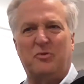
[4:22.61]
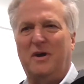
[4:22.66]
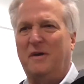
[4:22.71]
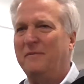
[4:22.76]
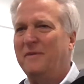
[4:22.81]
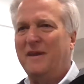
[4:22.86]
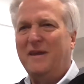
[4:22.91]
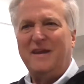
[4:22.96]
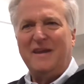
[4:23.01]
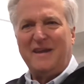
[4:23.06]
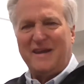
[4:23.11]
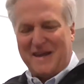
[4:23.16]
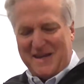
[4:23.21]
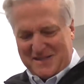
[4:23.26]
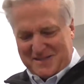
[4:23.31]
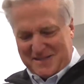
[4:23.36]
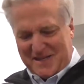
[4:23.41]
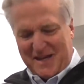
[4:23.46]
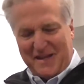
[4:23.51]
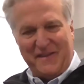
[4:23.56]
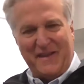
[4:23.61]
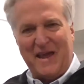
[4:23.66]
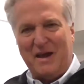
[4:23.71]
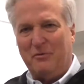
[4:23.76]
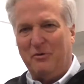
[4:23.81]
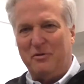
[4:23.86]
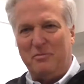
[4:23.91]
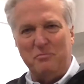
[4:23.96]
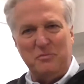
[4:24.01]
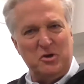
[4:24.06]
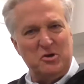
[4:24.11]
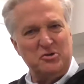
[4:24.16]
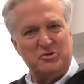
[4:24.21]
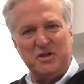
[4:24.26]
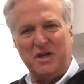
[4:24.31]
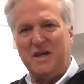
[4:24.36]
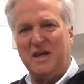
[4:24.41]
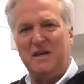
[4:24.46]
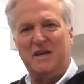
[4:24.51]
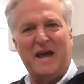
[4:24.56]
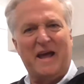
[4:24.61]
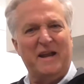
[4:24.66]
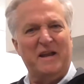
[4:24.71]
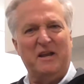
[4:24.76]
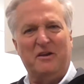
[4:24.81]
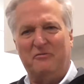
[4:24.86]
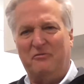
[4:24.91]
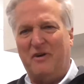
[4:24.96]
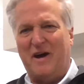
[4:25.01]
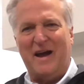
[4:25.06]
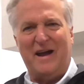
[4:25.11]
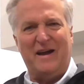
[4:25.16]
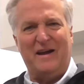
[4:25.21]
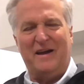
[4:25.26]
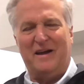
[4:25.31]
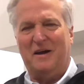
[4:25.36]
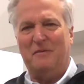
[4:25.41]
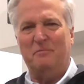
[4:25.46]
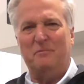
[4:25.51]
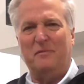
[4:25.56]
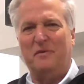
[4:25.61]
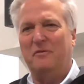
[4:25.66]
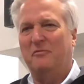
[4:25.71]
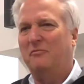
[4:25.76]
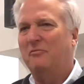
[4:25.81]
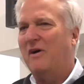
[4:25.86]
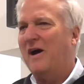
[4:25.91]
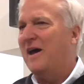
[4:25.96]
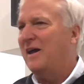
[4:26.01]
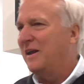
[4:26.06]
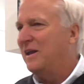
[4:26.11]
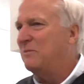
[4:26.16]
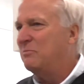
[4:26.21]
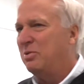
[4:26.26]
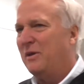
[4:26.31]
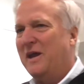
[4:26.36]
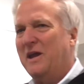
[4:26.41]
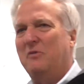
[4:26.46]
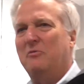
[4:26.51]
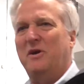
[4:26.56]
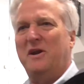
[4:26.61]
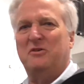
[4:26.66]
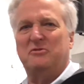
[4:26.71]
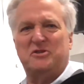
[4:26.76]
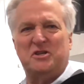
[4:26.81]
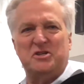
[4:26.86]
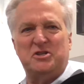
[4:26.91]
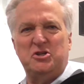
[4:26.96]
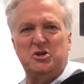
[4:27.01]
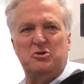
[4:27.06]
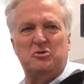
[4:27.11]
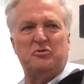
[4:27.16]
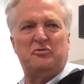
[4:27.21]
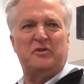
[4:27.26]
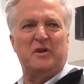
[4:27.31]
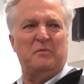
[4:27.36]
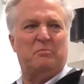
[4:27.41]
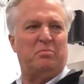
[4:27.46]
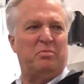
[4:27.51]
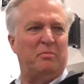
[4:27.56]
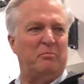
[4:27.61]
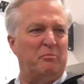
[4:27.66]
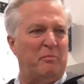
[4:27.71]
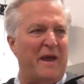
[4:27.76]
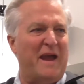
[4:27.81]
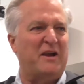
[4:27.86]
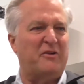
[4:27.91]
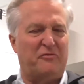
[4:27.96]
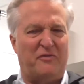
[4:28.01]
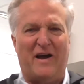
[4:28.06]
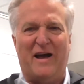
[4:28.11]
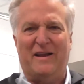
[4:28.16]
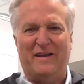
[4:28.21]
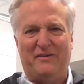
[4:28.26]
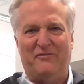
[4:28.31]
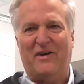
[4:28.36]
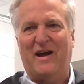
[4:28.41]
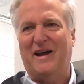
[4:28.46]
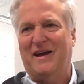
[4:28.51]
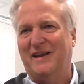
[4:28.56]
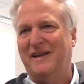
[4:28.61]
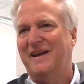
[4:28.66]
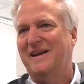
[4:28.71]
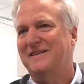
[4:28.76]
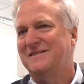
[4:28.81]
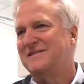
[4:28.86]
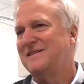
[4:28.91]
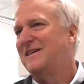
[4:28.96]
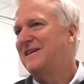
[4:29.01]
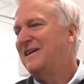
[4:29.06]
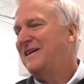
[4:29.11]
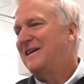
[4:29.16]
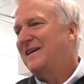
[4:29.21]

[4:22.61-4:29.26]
Well, he's done that with music. He got into violin playing when he was a youth. He makes violins.